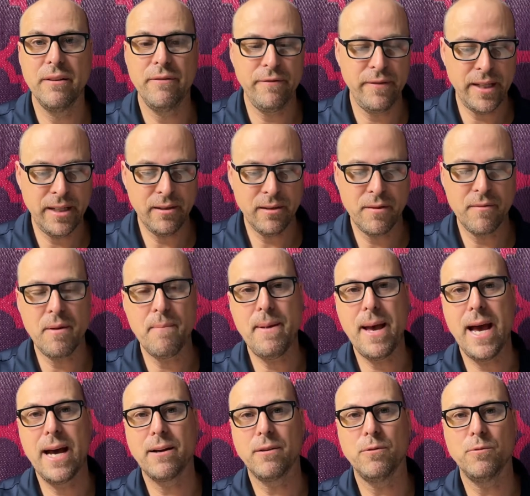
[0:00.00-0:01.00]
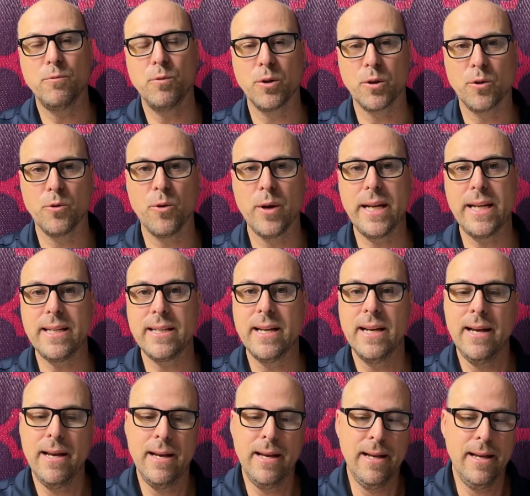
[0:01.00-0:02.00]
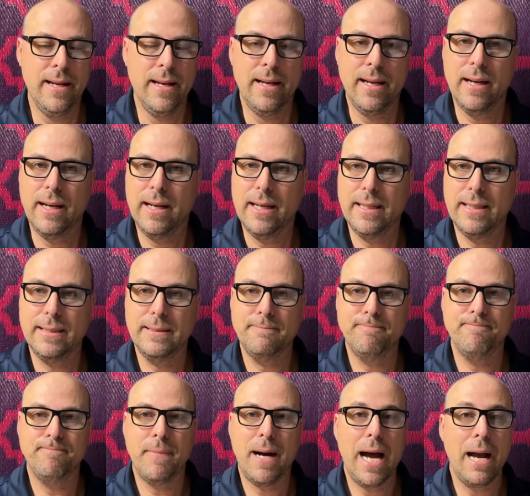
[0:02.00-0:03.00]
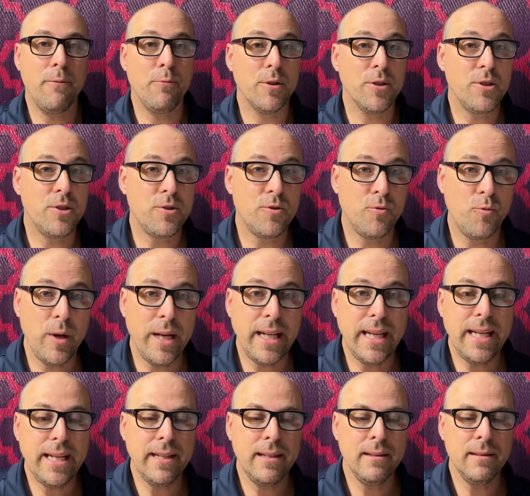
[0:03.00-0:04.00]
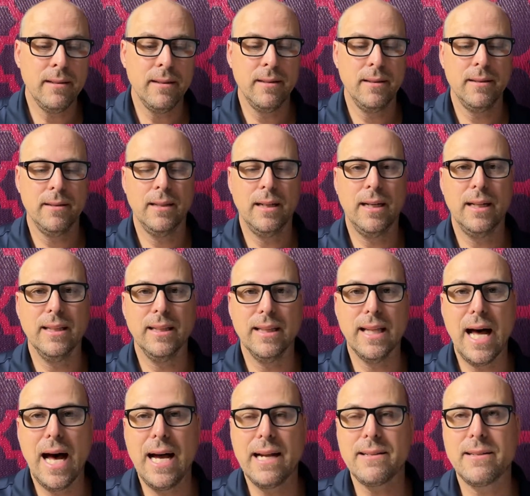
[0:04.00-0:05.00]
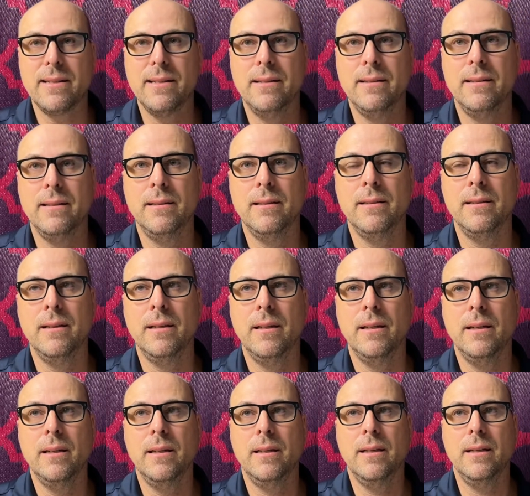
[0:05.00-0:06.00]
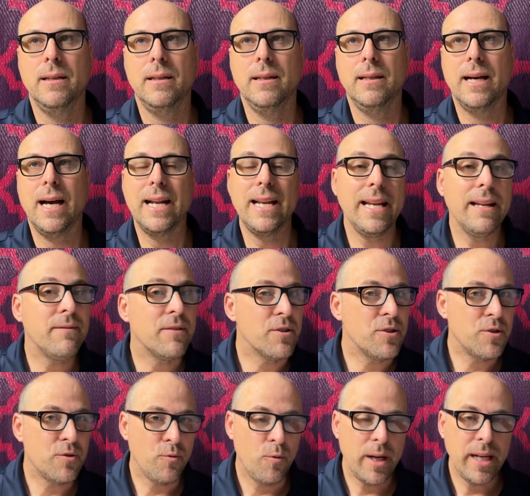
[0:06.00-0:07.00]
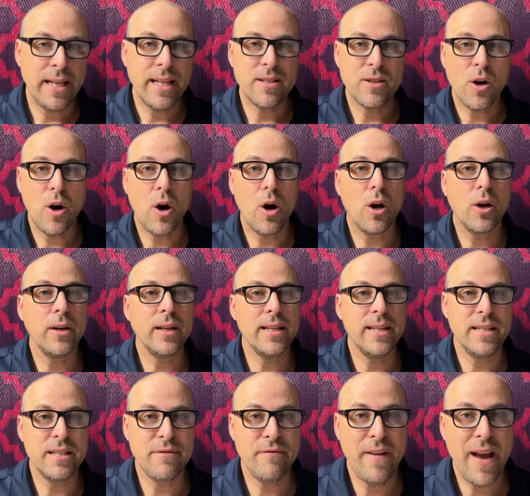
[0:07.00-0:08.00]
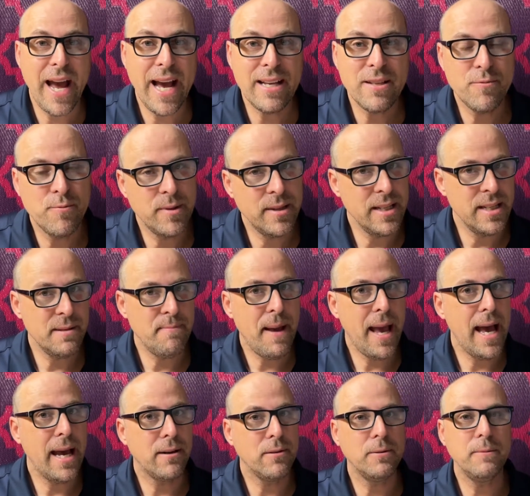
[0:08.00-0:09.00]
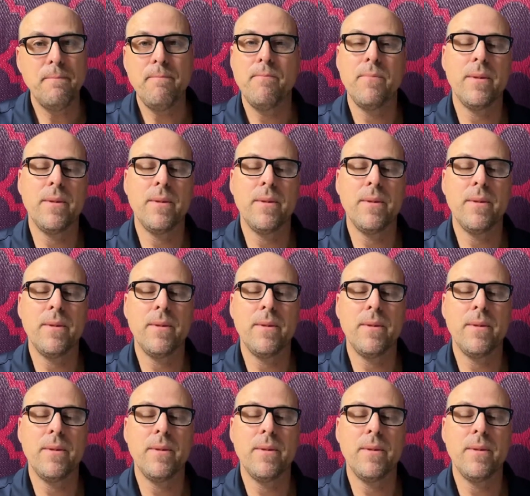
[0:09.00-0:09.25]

feel of the paddle were great. Um, I was swinging a lot. I didn't have to swing as hard and as fast with this paddle